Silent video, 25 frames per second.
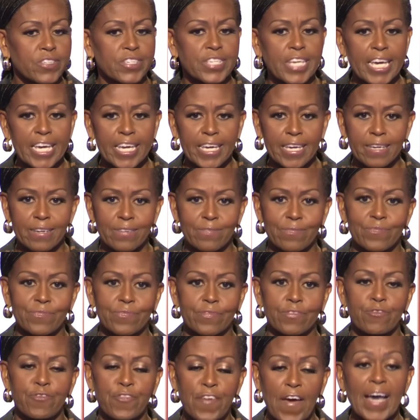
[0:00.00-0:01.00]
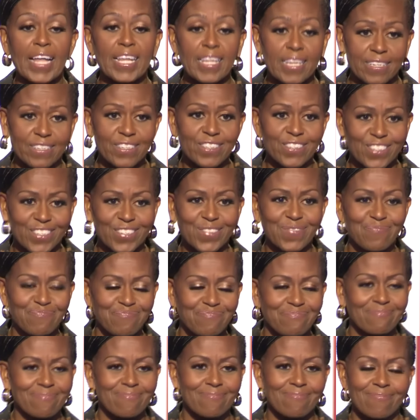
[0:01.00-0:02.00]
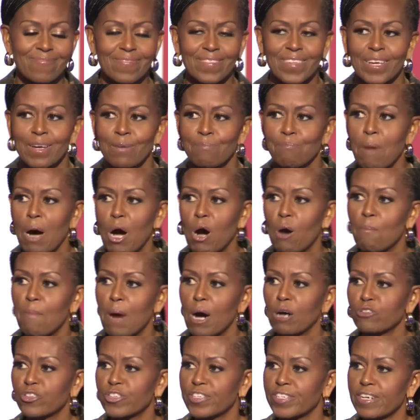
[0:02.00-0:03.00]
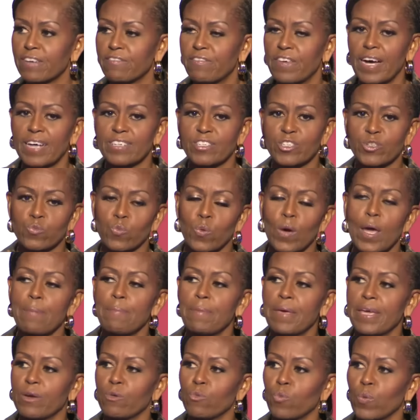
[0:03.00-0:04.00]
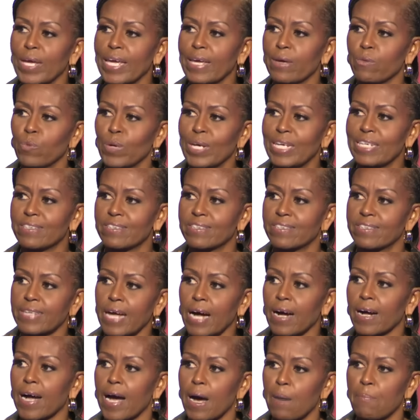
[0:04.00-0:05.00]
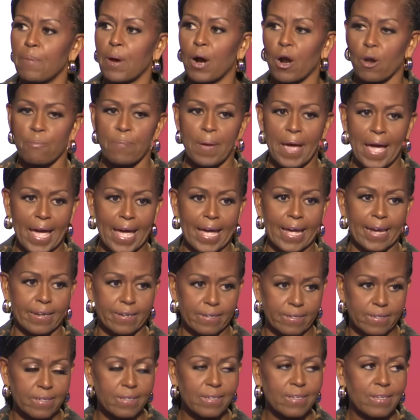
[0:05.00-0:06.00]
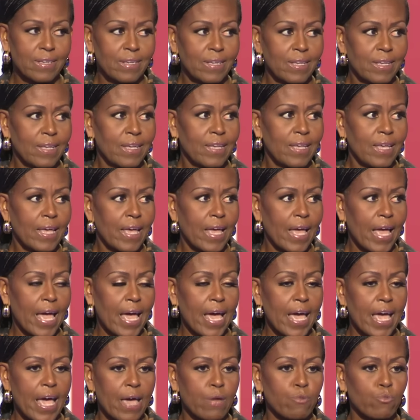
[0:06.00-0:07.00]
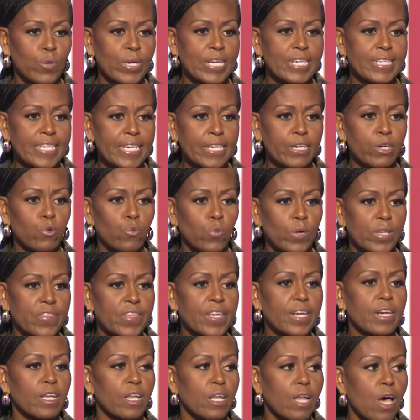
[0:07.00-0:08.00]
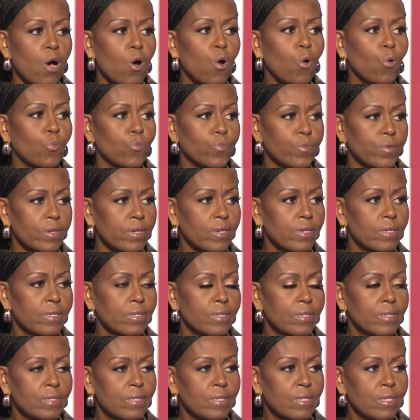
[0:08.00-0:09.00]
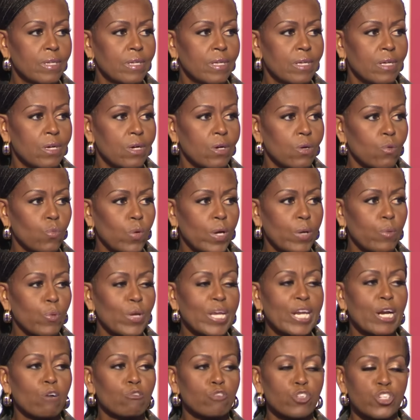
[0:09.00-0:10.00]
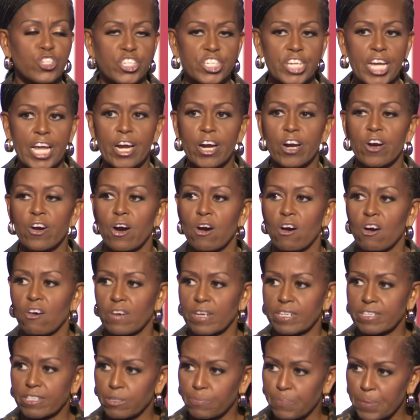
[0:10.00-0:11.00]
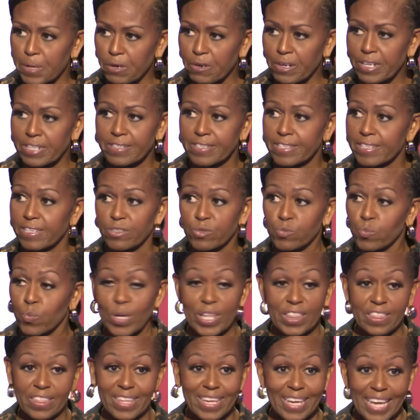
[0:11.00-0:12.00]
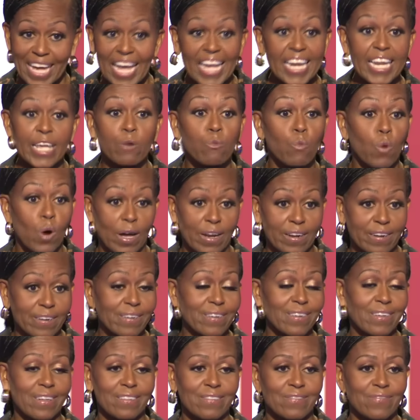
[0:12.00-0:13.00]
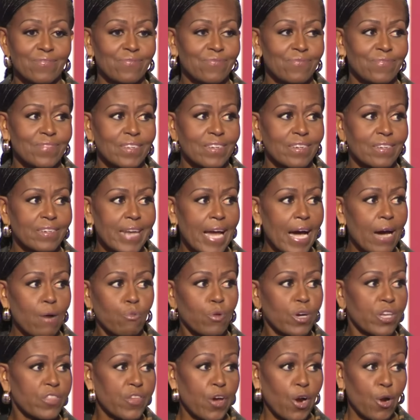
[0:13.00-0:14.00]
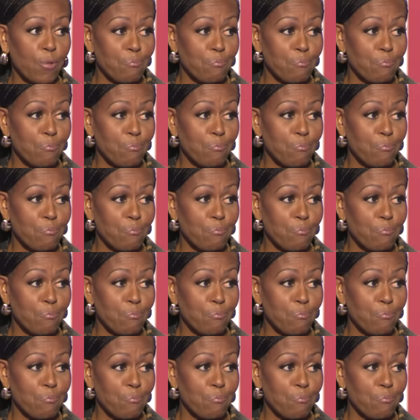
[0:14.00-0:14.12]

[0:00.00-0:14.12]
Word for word: and depression. See, fellas, mo most of us women, we, we suck up our pain and we deal with it alone. We, we don't share our experiences with anyone, not with our